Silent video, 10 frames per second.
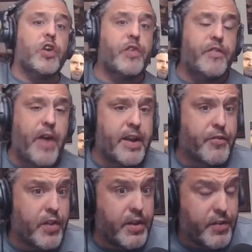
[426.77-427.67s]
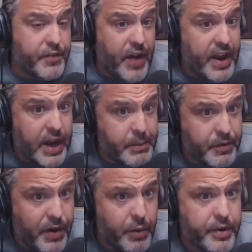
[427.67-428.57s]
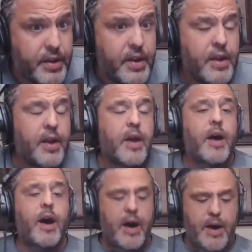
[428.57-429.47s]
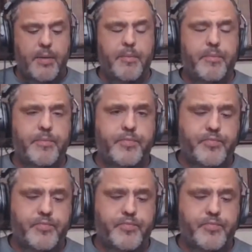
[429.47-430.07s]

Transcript: scores for the fight for the, for the fighter coming forward. Um,